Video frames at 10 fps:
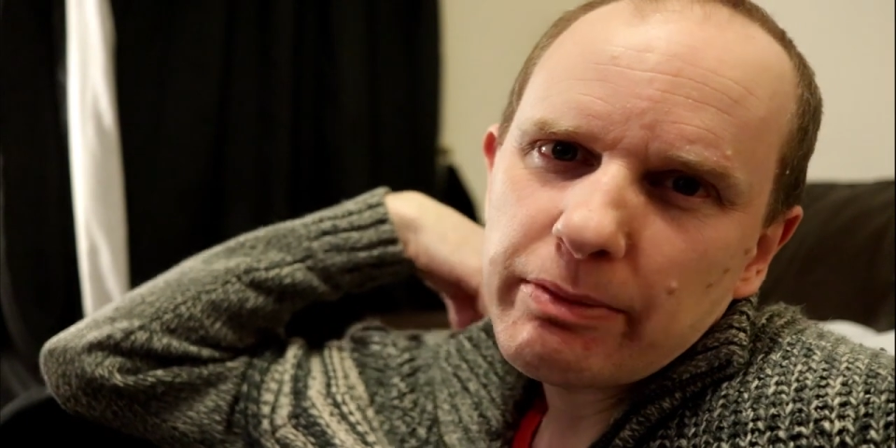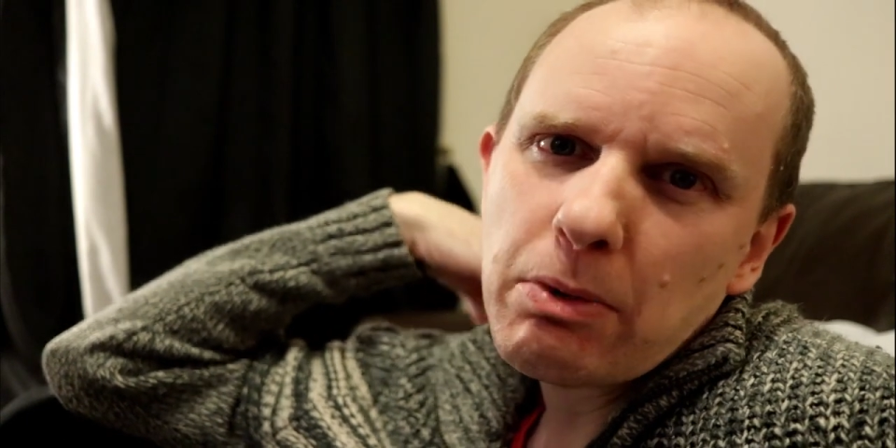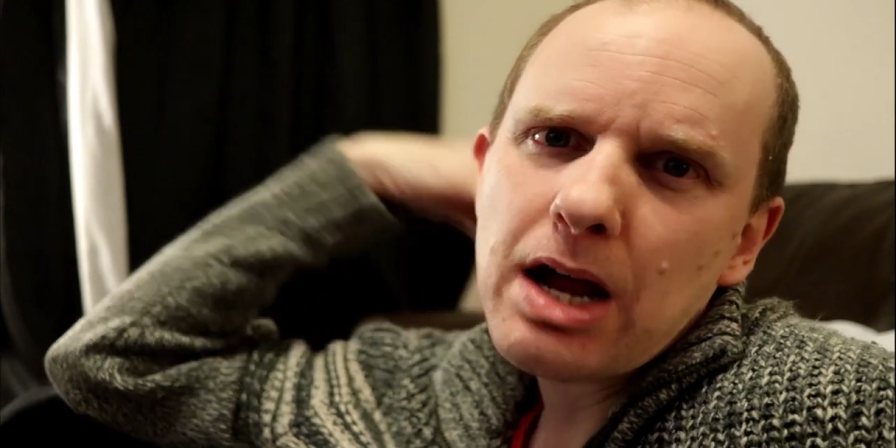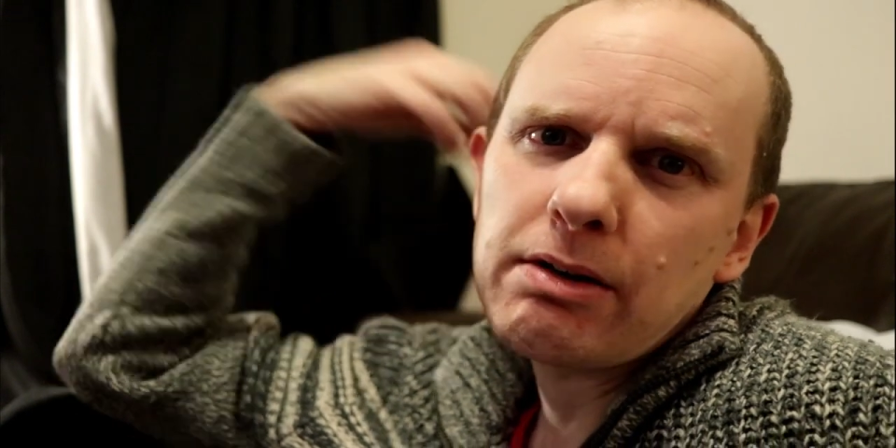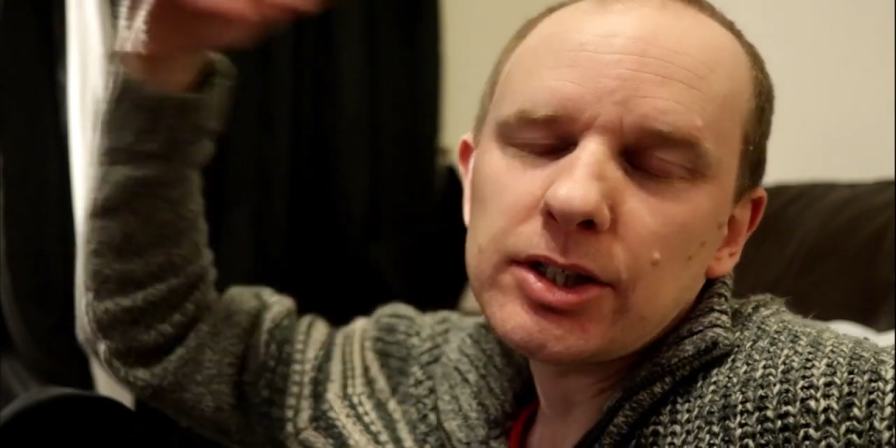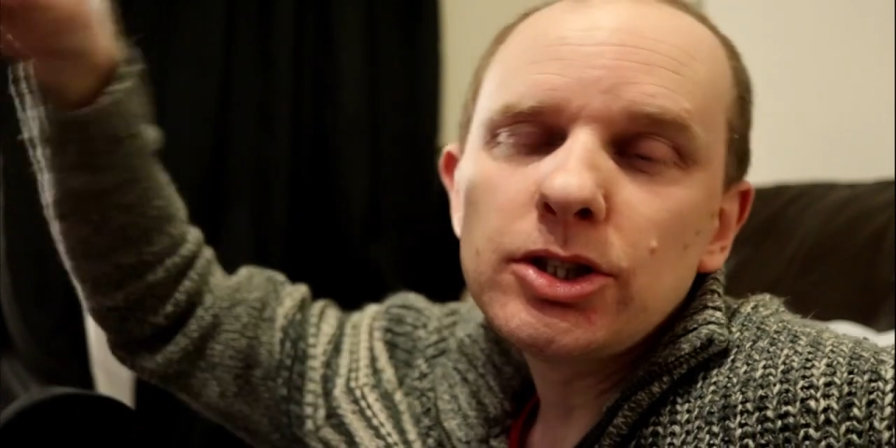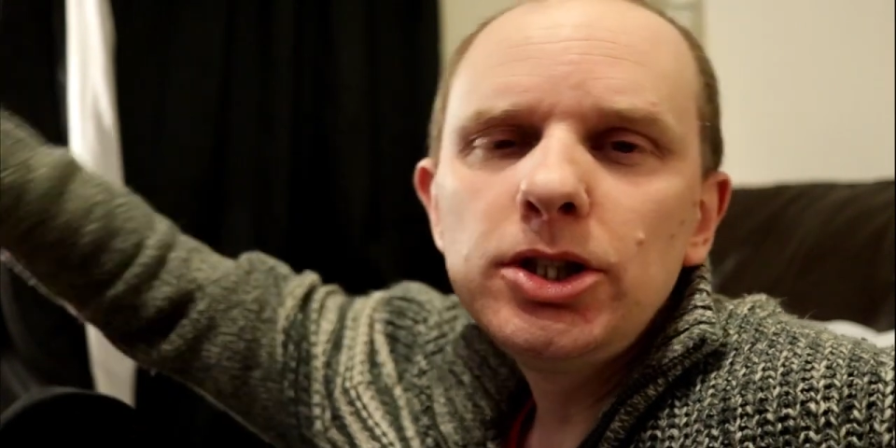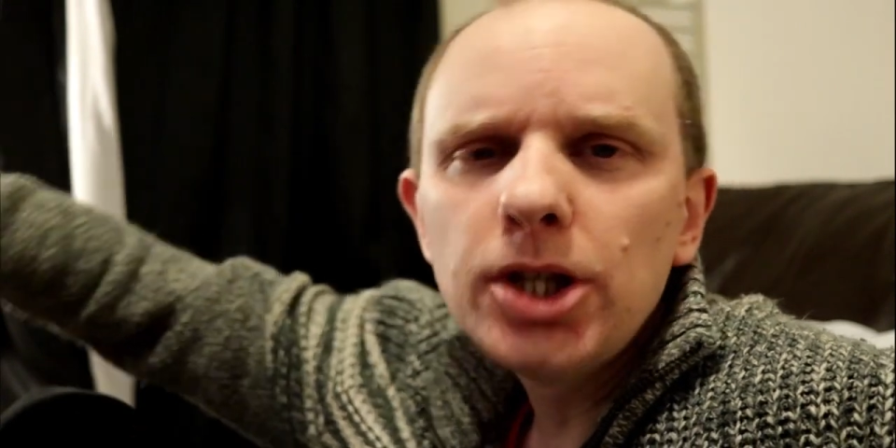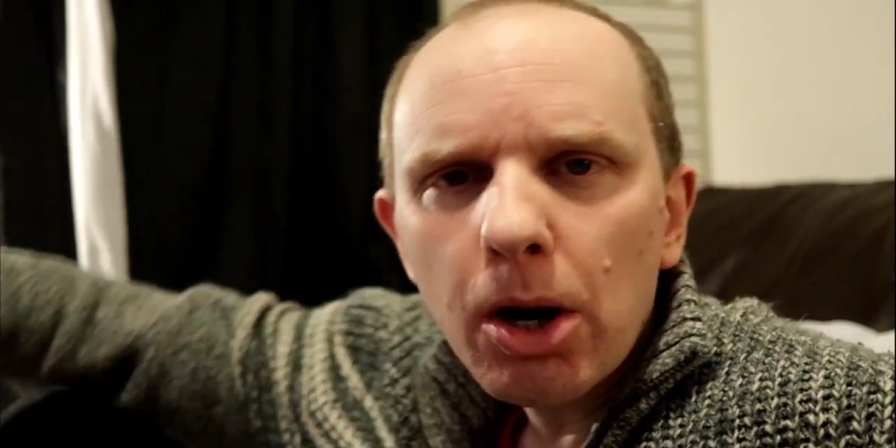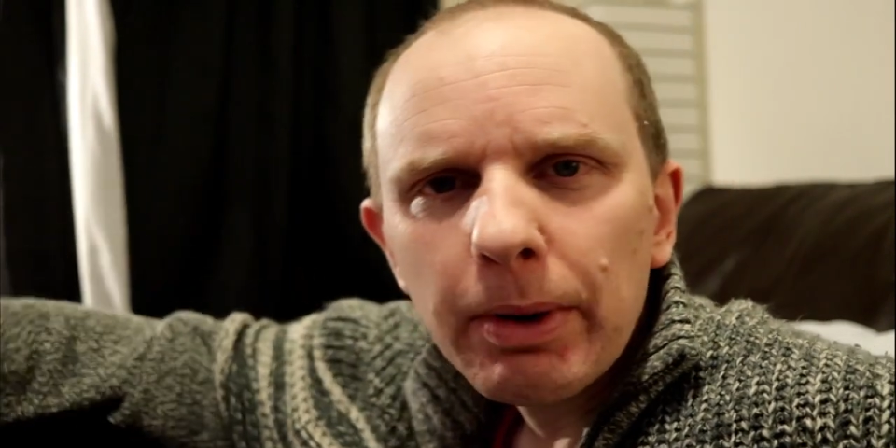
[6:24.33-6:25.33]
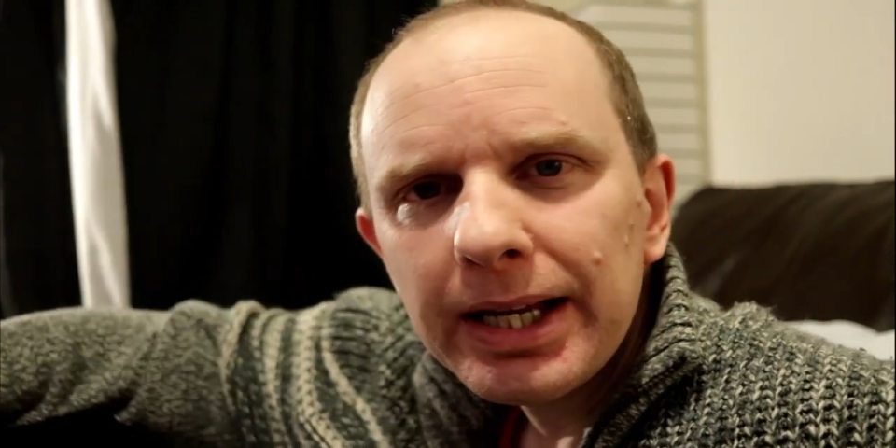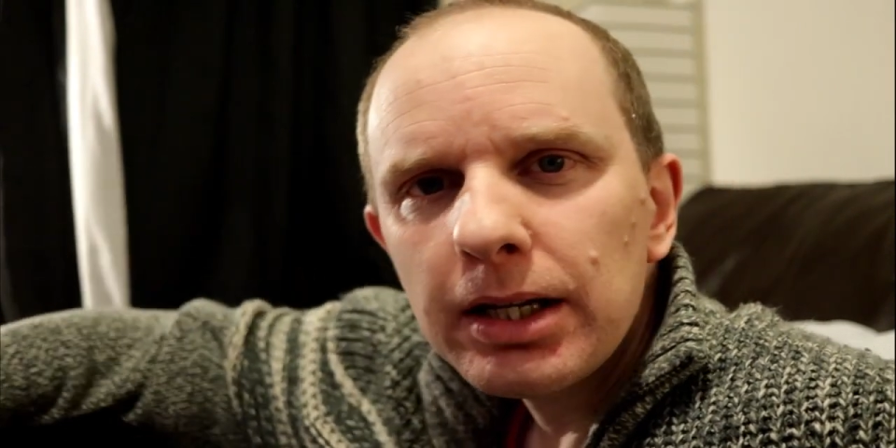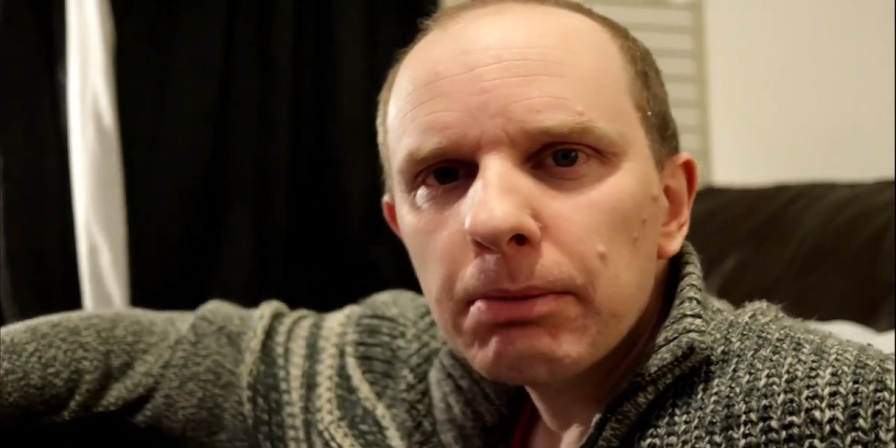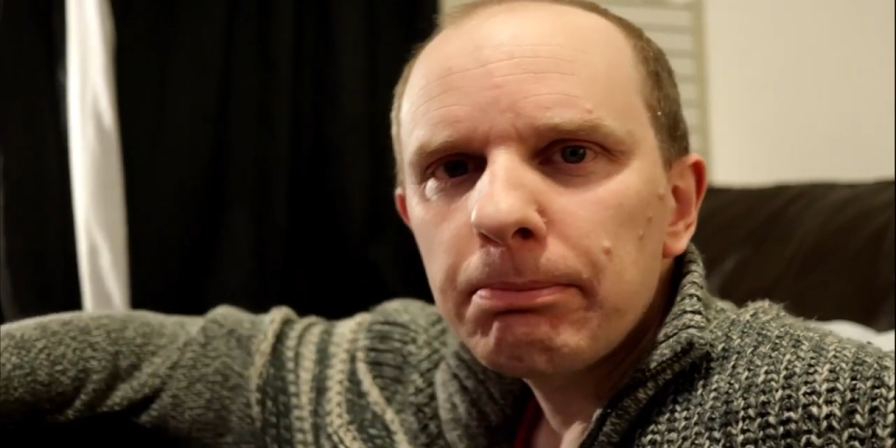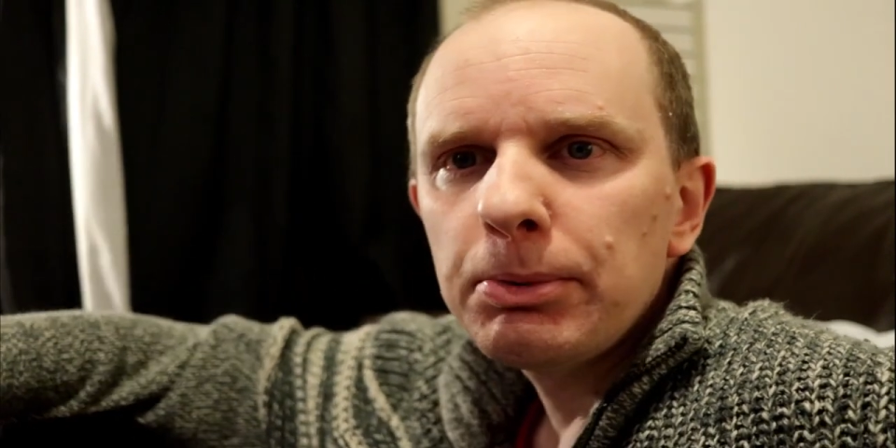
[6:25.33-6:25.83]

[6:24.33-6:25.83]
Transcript: of where it's going,